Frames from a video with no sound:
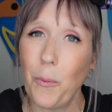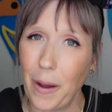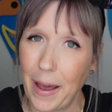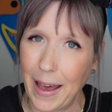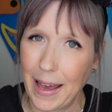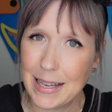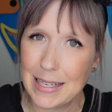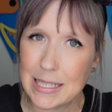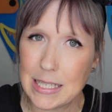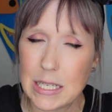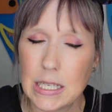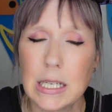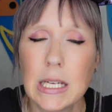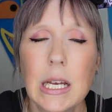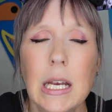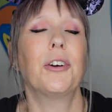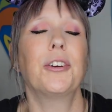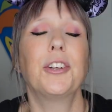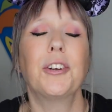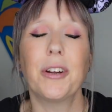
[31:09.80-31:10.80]
wet.
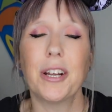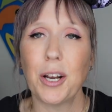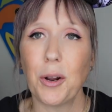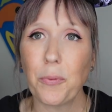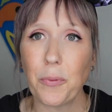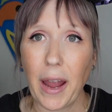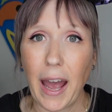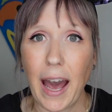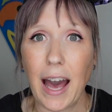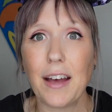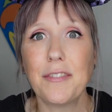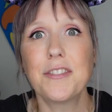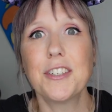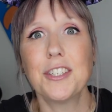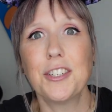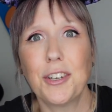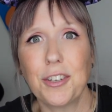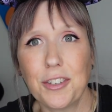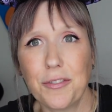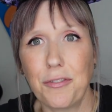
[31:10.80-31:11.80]
You're in a raft and
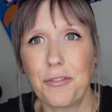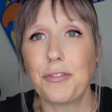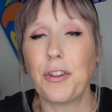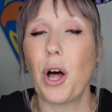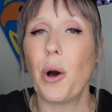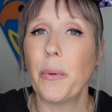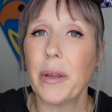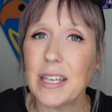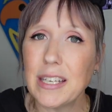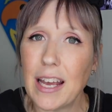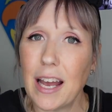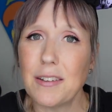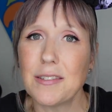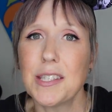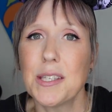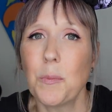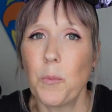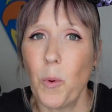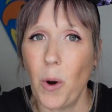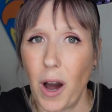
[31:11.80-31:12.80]
you're flowing down
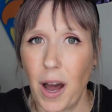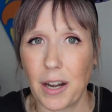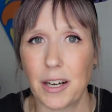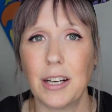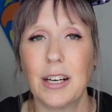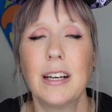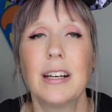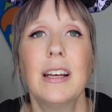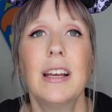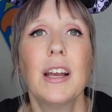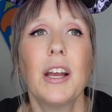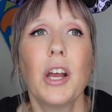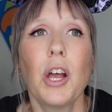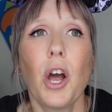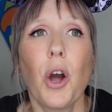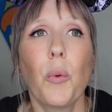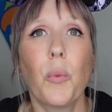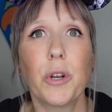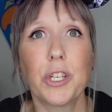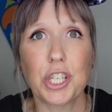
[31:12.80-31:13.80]
some water,
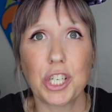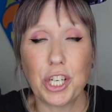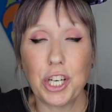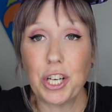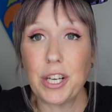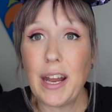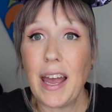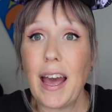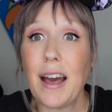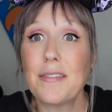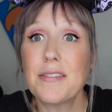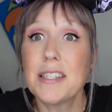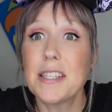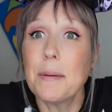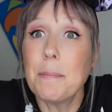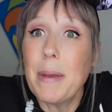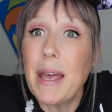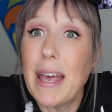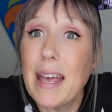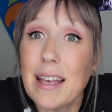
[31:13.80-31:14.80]
which could have
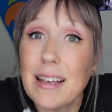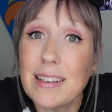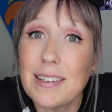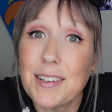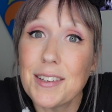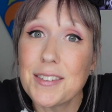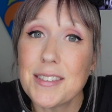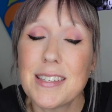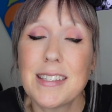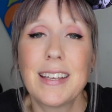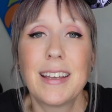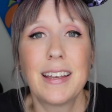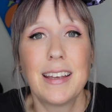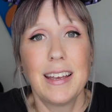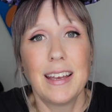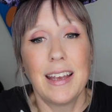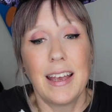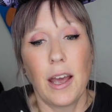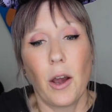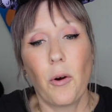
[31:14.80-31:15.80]
some hills
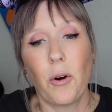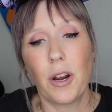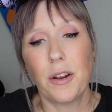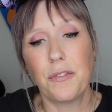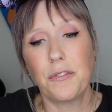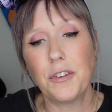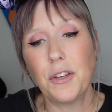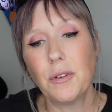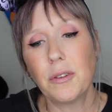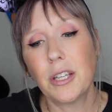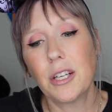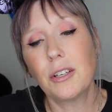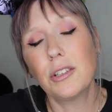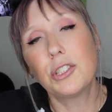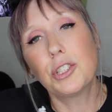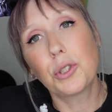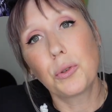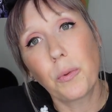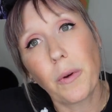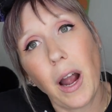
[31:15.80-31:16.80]
or a few little
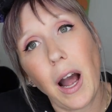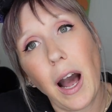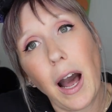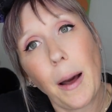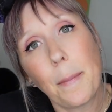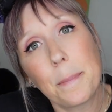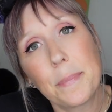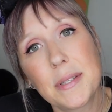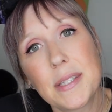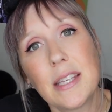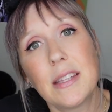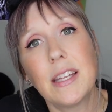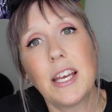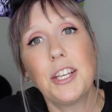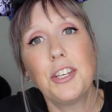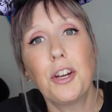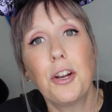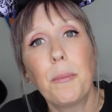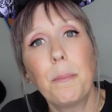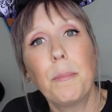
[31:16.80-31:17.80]
drops, and
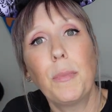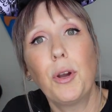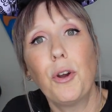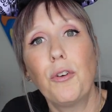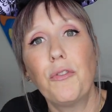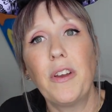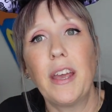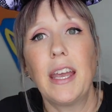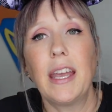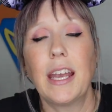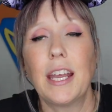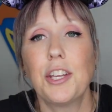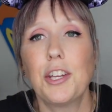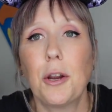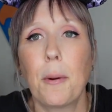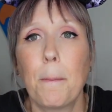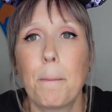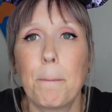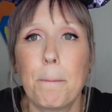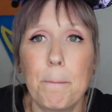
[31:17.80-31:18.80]
then you're moving and
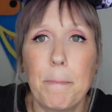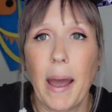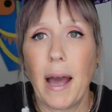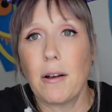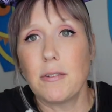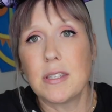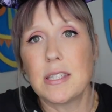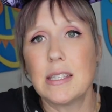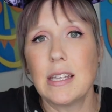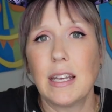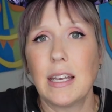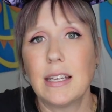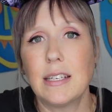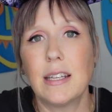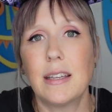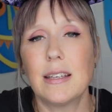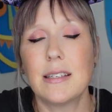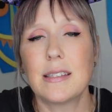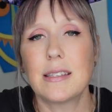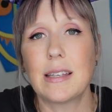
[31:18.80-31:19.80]
you're bouncing into
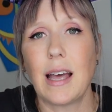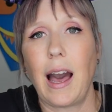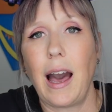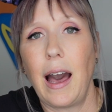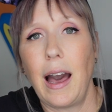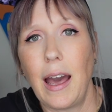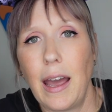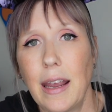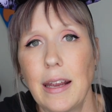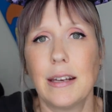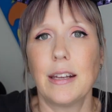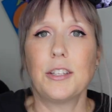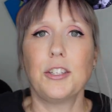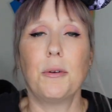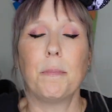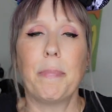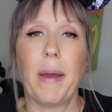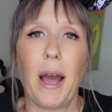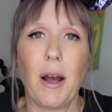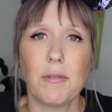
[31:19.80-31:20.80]
the side and you
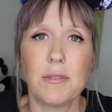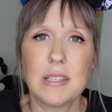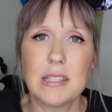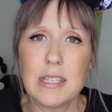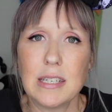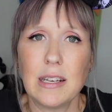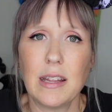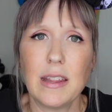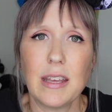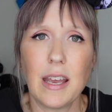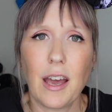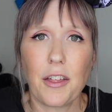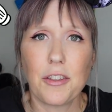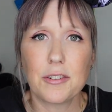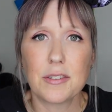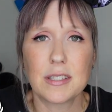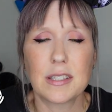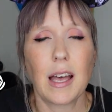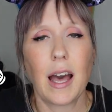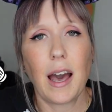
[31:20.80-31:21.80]
bounced into the other
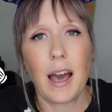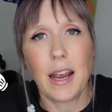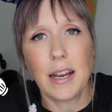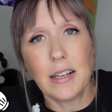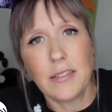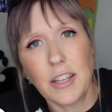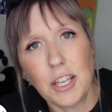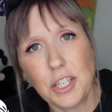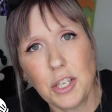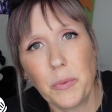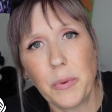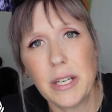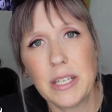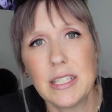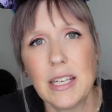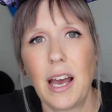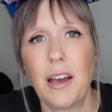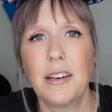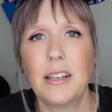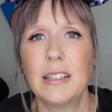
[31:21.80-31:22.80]
side and then you went
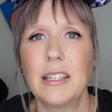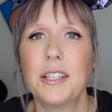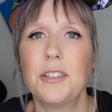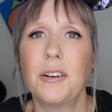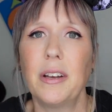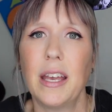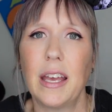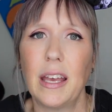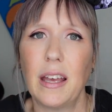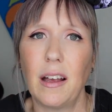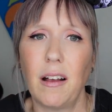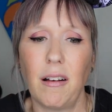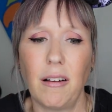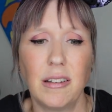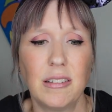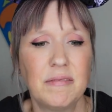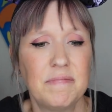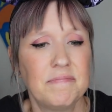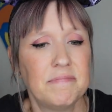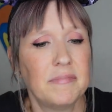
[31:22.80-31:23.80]
down a little
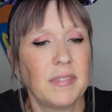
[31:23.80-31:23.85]
hill.